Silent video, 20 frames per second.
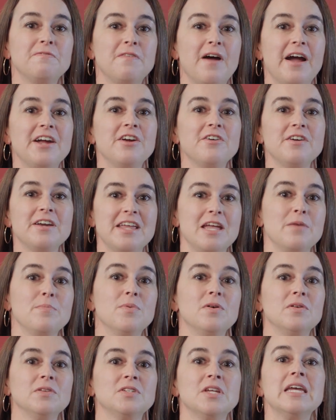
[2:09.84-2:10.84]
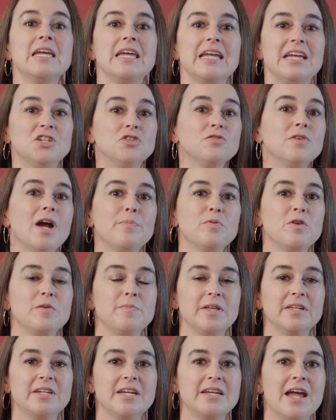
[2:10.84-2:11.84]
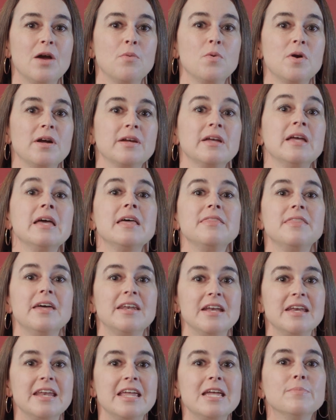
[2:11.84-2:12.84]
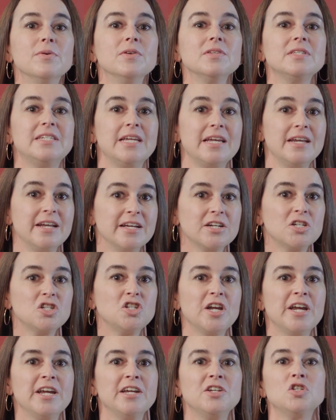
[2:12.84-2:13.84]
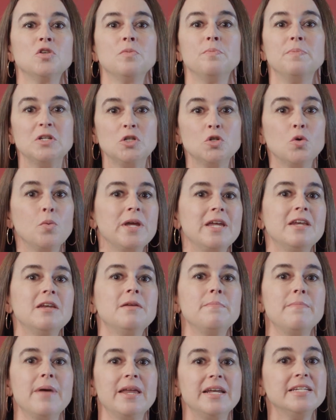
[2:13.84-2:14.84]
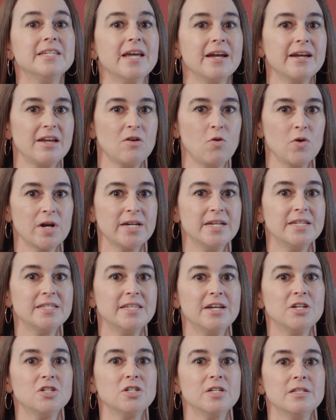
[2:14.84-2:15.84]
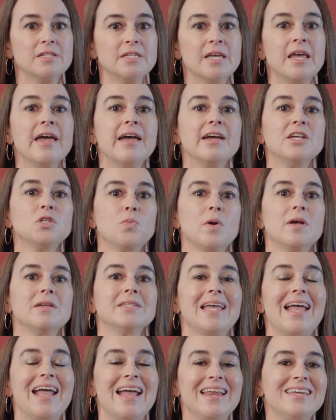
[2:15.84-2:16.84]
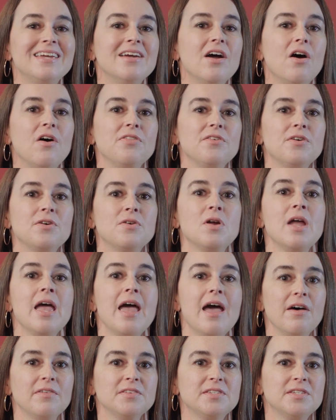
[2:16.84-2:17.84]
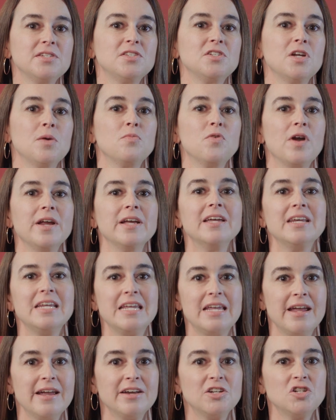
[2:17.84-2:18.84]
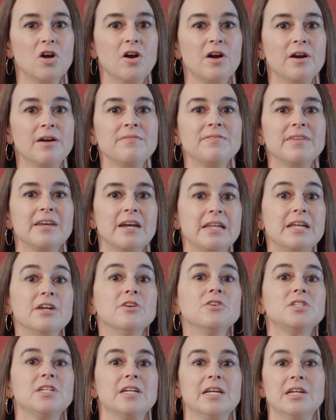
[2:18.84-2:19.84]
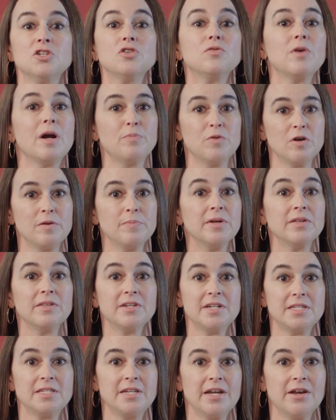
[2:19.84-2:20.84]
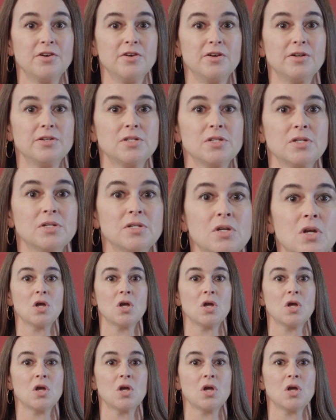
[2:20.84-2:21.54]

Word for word: FHIR-enabled interoperability network that enables data exchange between Meditech organizations as well as any other health system running an EHR that adheres to interoperability standards.